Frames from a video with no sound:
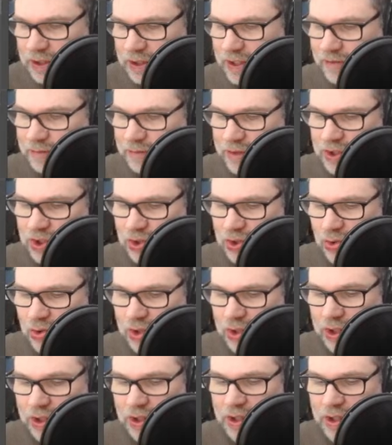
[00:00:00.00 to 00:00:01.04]
to give him a
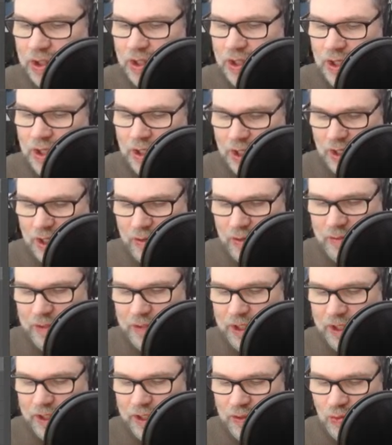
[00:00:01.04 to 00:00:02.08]
sword. I want to be
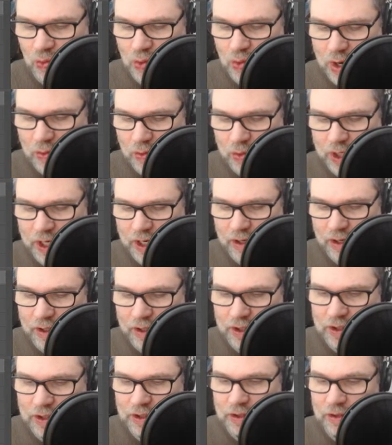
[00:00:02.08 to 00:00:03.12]
like, what would
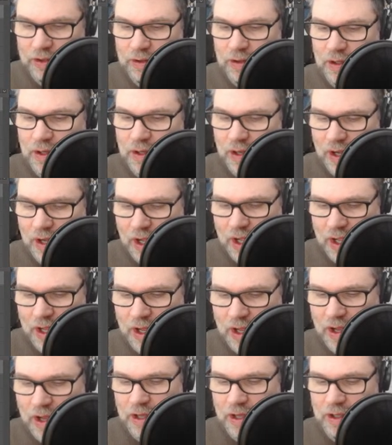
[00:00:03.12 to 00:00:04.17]
Eric do?
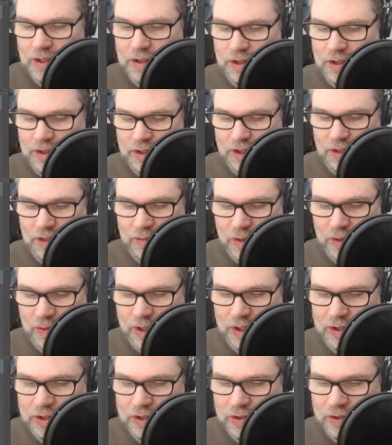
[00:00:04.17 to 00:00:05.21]
So this is going to be where
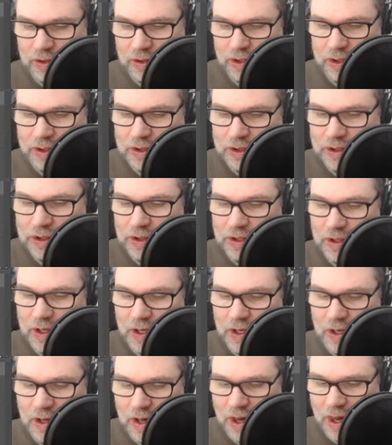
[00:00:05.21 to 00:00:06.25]
our sword is.
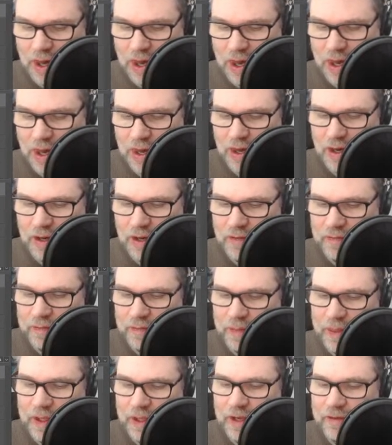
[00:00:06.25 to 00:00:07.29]

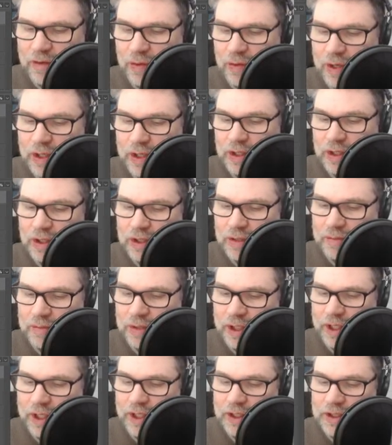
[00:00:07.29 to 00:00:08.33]
Everyone
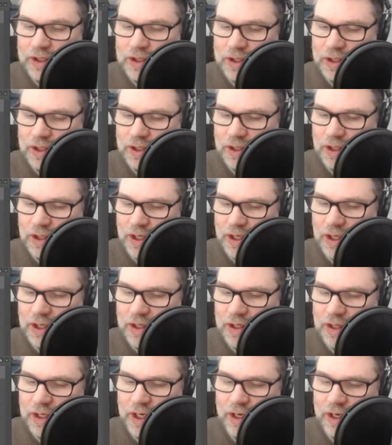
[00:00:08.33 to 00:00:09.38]
complains
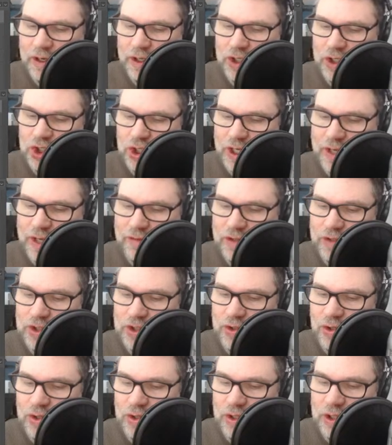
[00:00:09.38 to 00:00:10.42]
that Eric should have a
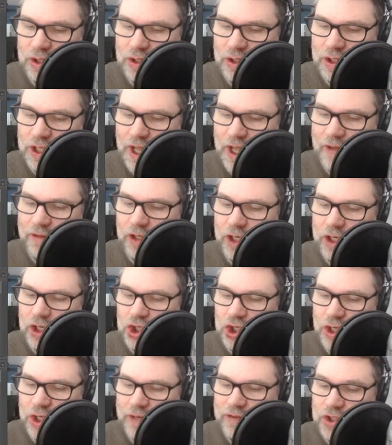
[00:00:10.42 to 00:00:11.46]
sword. The Cavalier
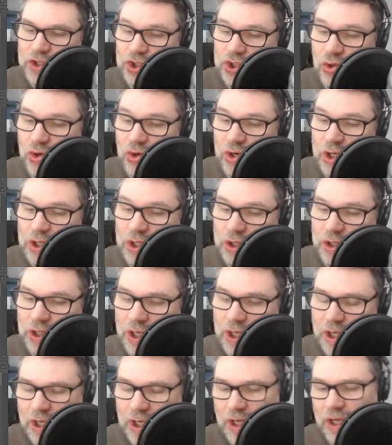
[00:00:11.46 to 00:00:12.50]
should have a sword.
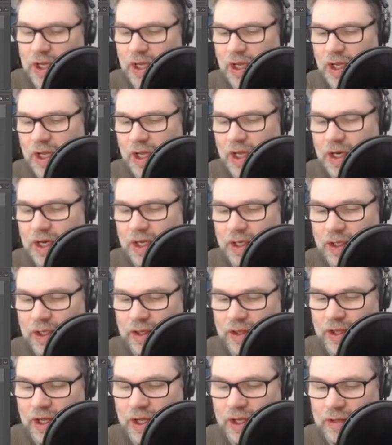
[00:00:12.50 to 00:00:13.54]
And I
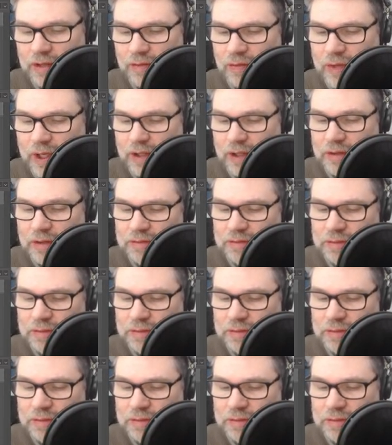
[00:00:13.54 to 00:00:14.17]
thought, well,